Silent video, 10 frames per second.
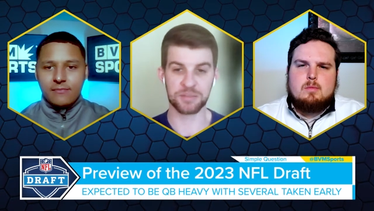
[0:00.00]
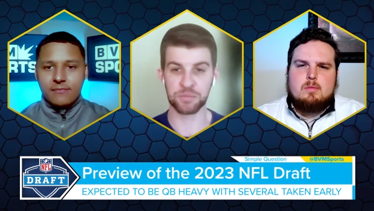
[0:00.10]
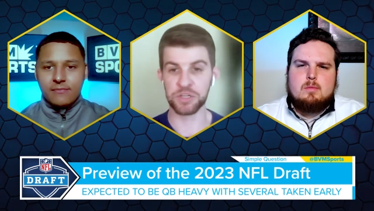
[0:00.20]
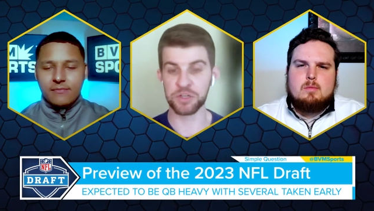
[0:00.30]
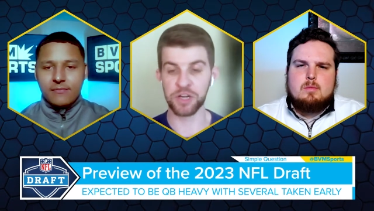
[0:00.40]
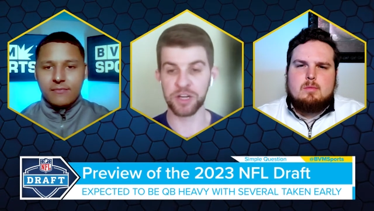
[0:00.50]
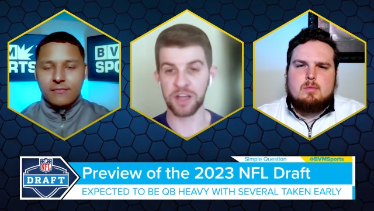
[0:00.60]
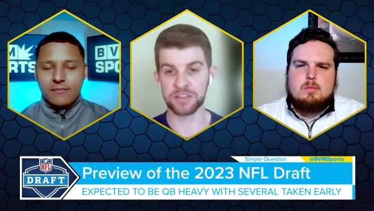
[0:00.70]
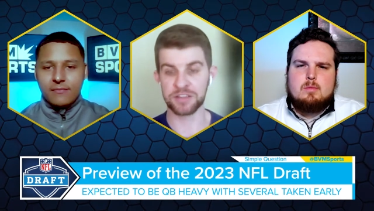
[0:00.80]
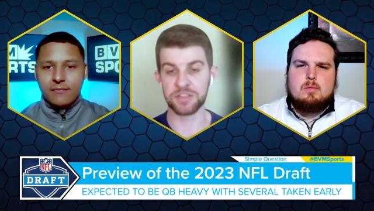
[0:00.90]
Speaker 1: it's a pretty great
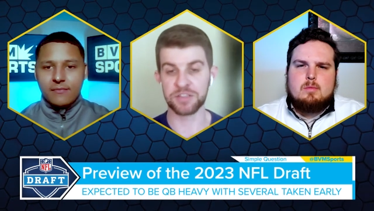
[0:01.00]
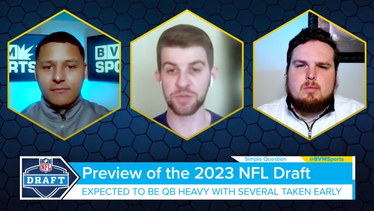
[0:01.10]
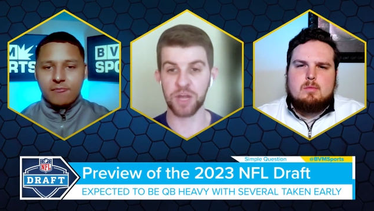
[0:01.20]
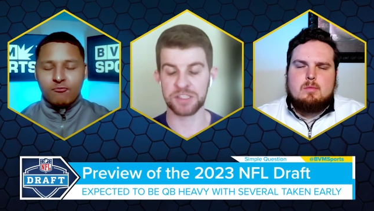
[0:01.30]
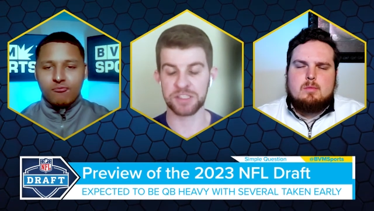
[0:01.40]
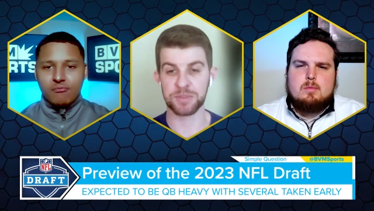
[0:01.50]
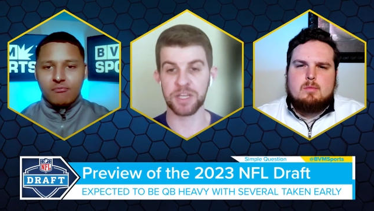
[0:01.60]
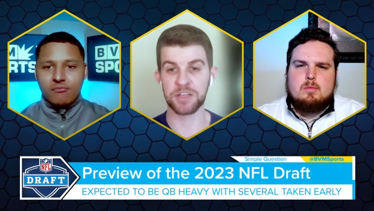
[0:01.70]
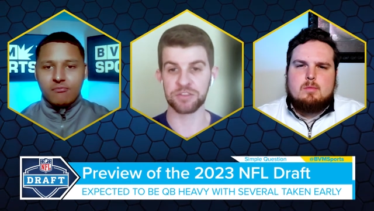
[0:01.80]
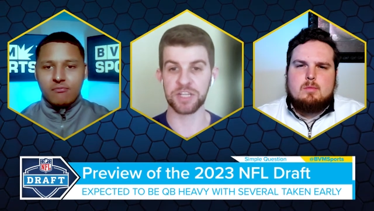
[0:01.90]
consolation prize to
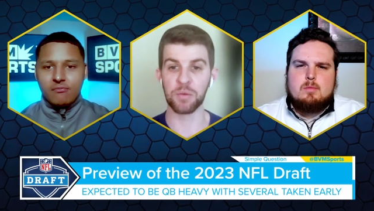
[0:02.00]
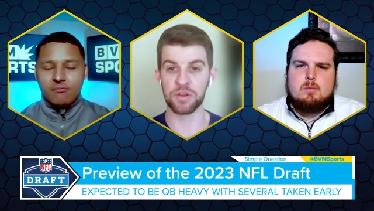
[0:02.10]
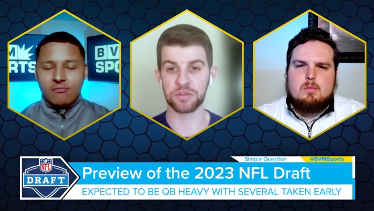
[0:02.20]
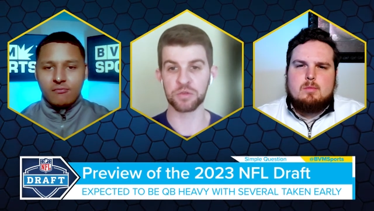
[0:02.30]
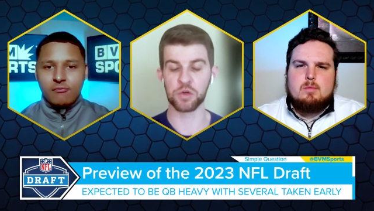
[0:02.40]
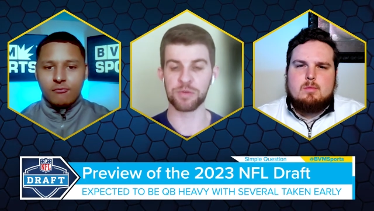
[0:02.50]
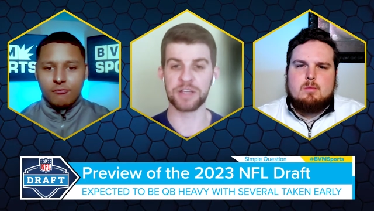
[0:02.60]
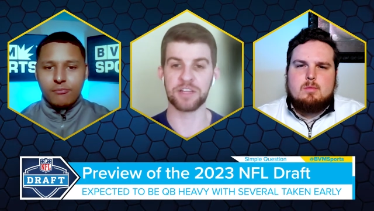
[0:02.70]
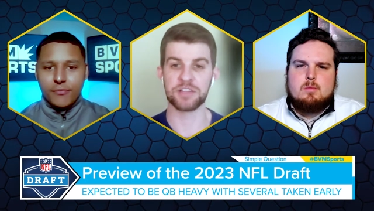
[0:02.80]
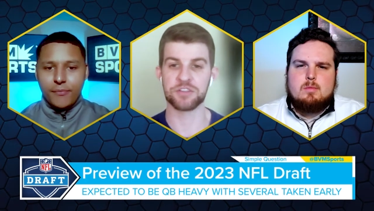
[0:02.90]
potentially get one of those
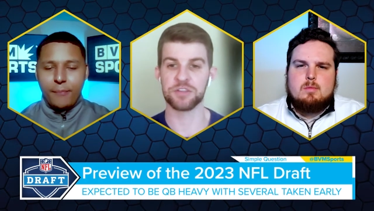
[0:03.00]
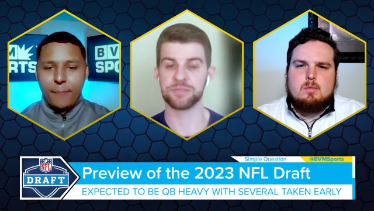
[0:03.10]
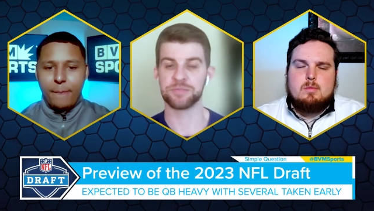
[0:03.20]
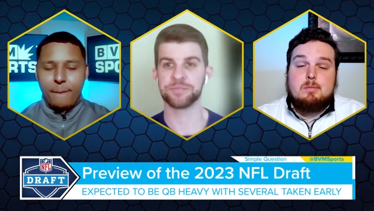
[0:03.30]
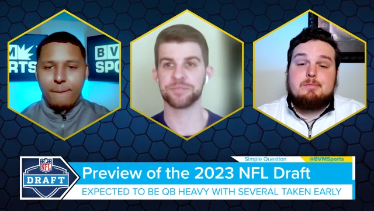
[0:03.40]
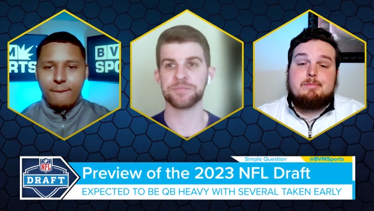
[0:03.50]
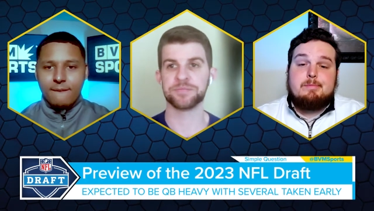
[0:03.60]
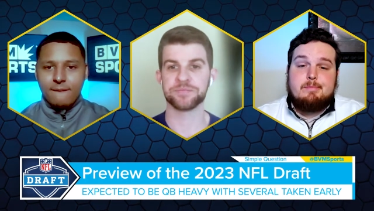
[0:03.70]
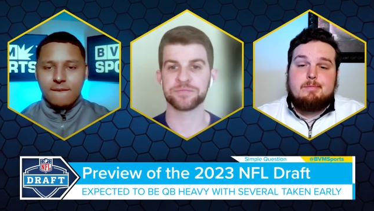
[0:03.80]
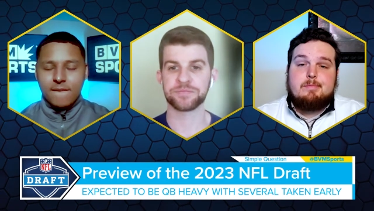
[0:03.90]
quarterbacks next year.
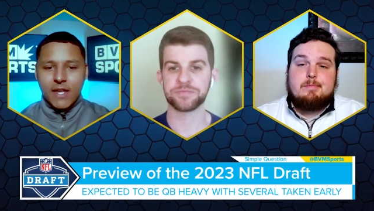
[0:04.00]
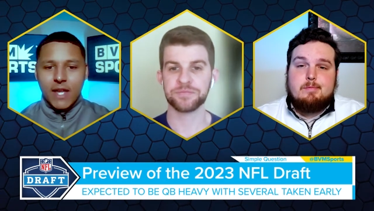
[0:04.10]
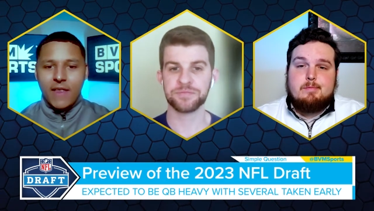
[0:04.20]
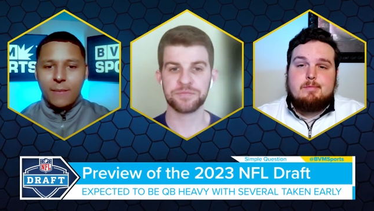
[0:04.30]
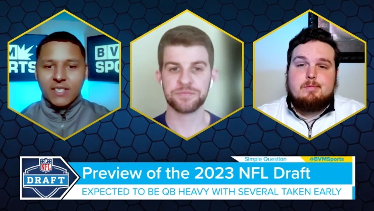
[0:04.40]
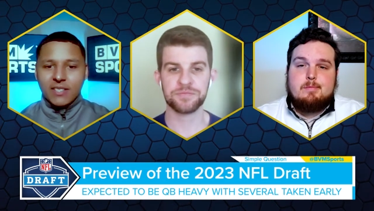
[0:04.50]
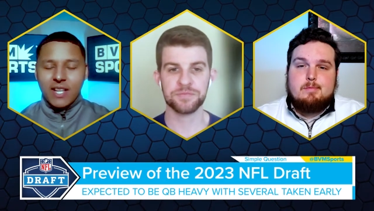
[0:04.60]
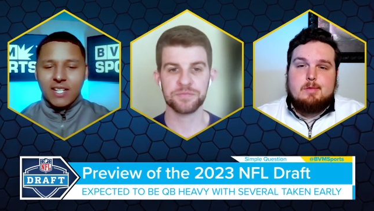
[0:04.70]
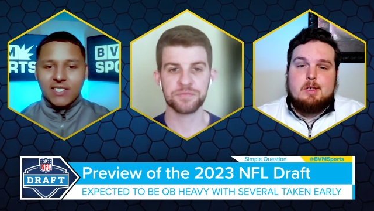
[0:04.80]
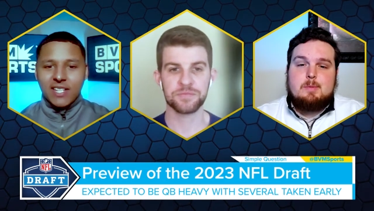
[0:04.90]
Speaker 2: Yeah, that makes a
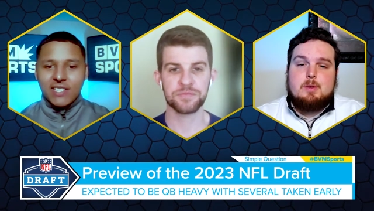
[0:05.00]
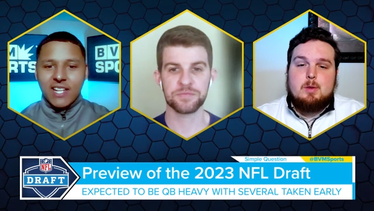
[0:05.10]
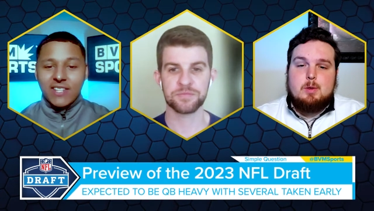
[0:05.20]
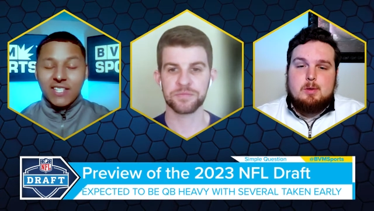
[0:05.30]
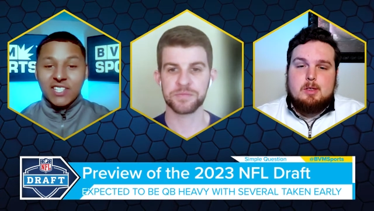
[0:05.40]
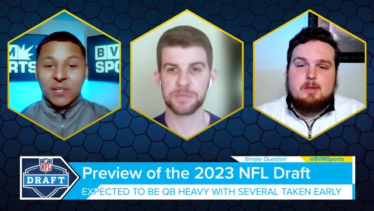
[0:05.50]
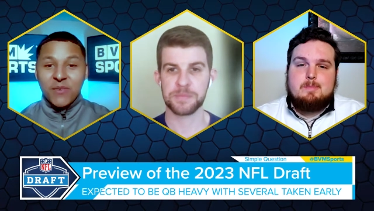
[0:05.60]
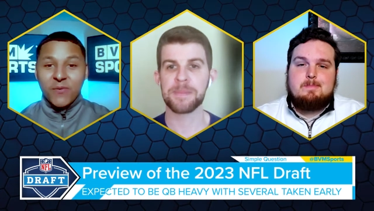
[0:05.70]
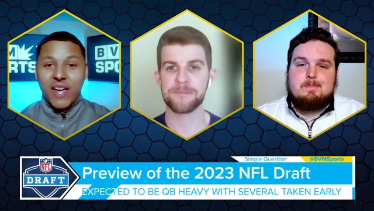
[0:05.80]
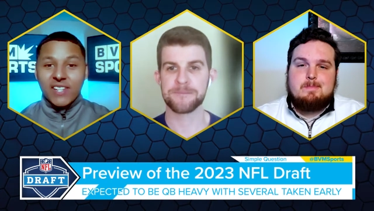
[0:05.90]
lot of sense. I think it's going
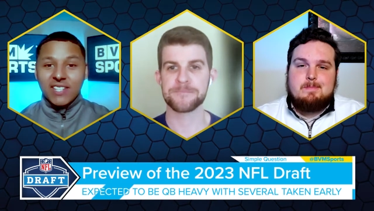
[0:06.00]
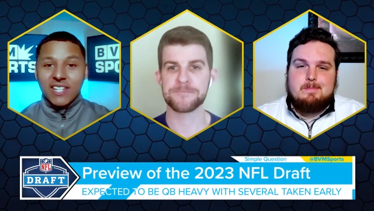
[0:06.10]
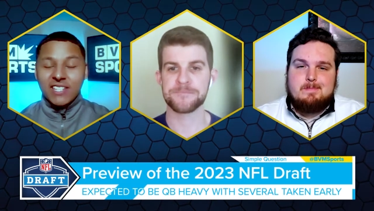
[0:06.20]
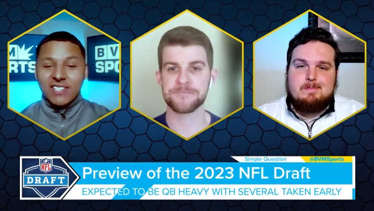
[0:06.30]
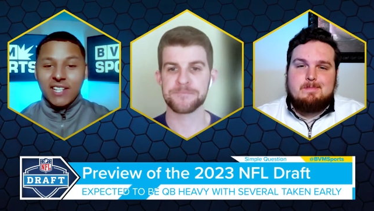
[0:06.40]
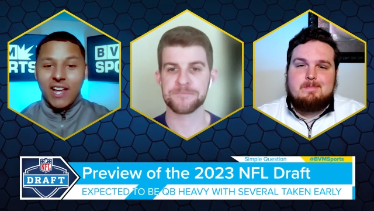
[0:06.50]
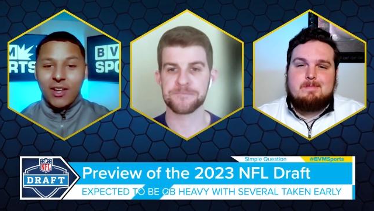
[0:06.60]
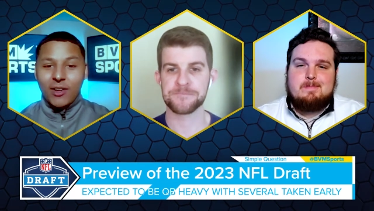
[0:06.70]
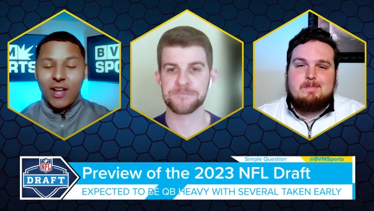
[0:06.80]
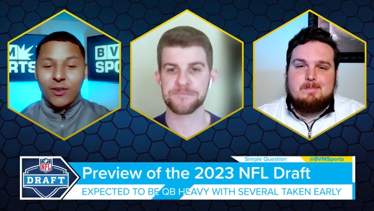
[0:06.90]
to be fascinating to see
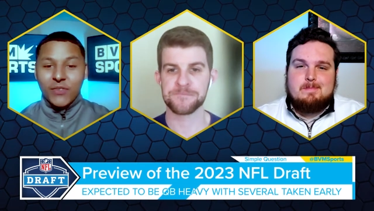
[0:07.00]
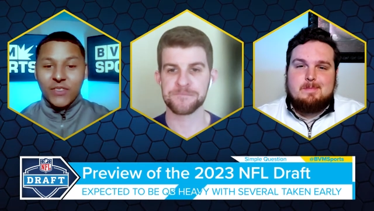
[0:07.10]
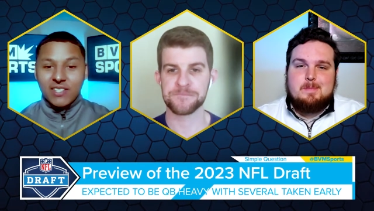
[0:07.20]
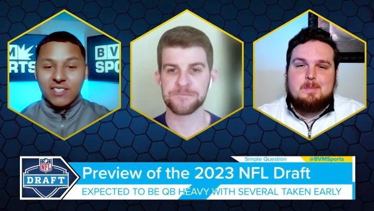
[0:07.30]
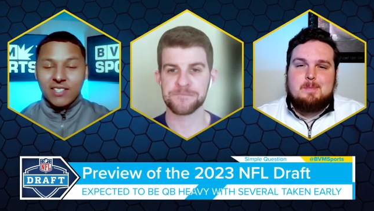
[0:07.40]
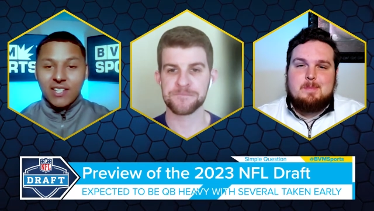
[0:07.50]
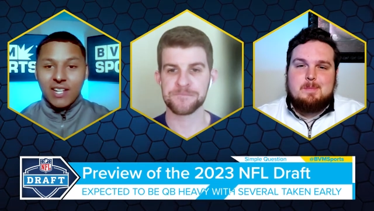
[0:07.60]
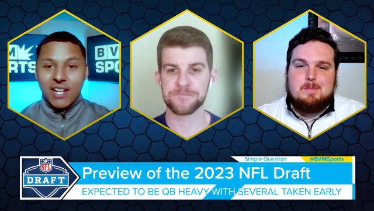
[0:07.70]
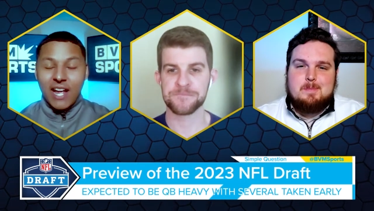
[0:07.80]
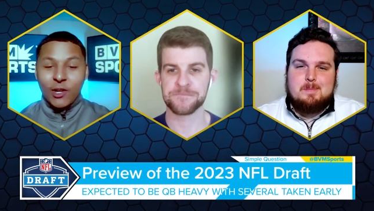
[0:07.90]
how how this
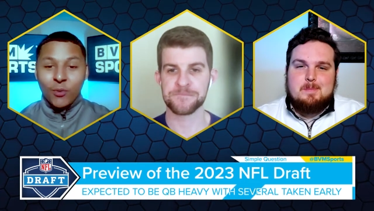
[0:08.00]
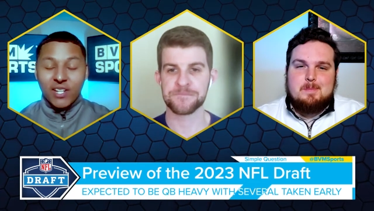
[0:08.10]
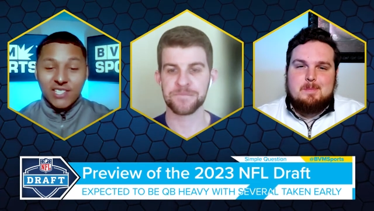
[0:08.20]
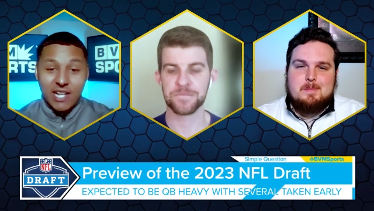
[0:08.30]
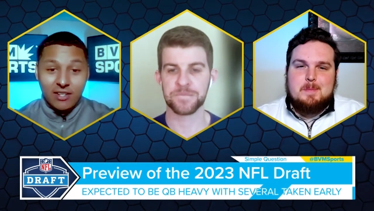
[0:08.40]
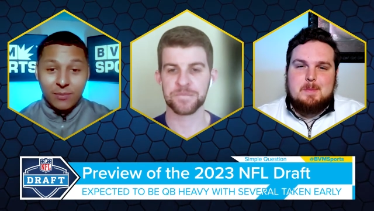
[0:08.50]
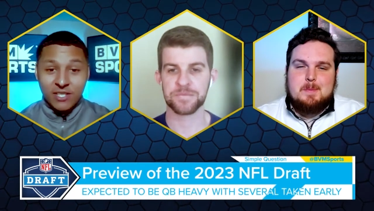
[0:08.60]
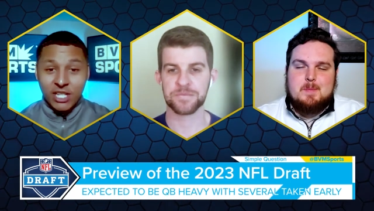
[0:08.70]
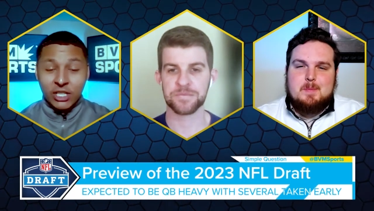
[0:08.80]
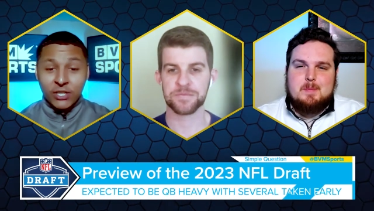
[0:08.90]
kind of works out, uh,
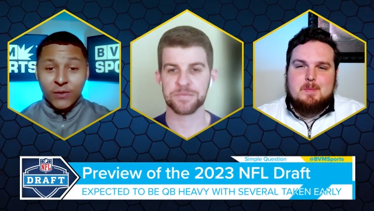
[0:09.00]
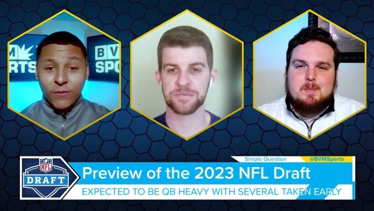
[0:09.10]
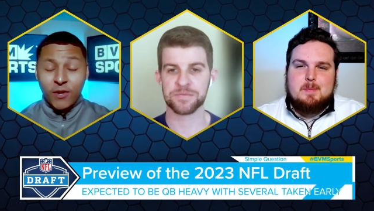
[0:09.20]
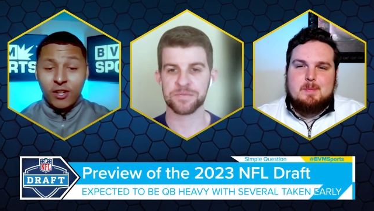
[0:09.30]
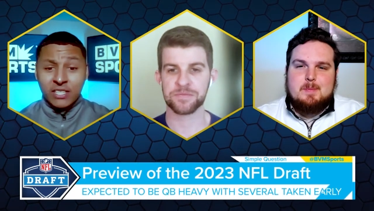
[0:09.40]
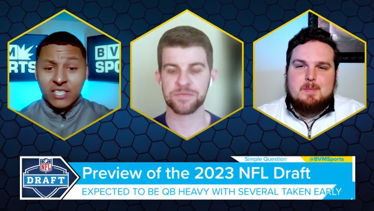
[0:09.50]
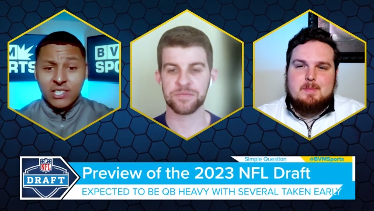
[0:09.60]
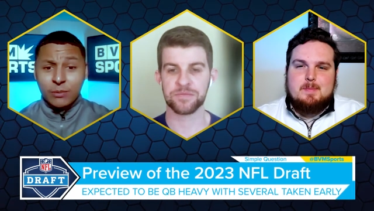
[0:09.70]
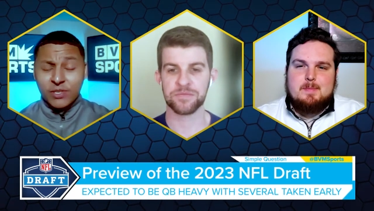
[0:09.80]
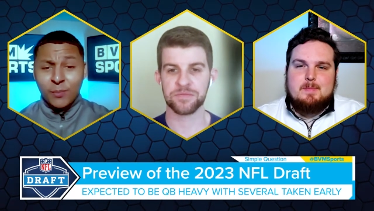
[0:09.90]
particularly in the fall. And
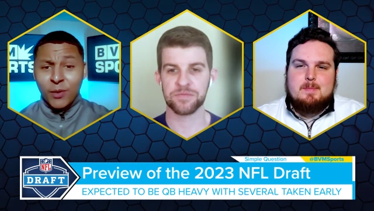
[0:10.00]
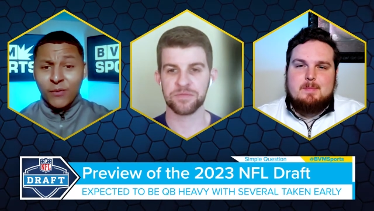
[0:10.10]
this year was a